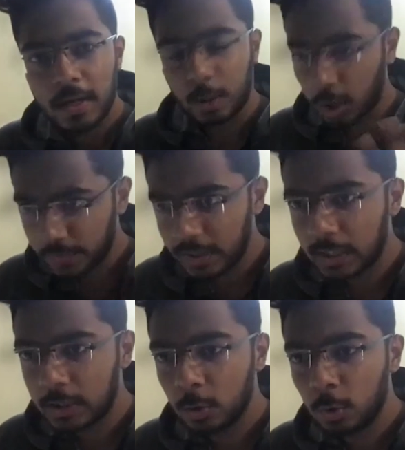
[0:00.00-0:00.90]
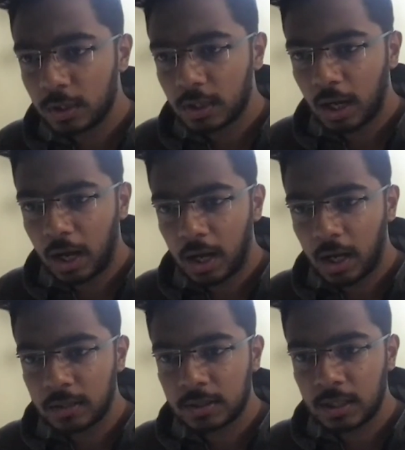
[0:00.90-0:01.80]
Now, if I tell you
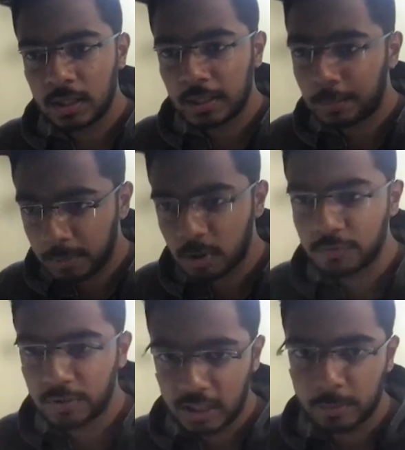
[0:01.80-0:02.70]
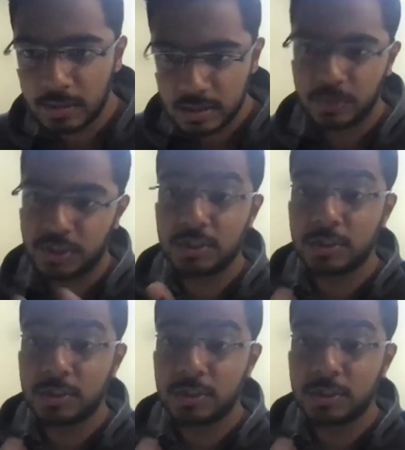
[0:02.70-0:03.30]
the number of variables, which is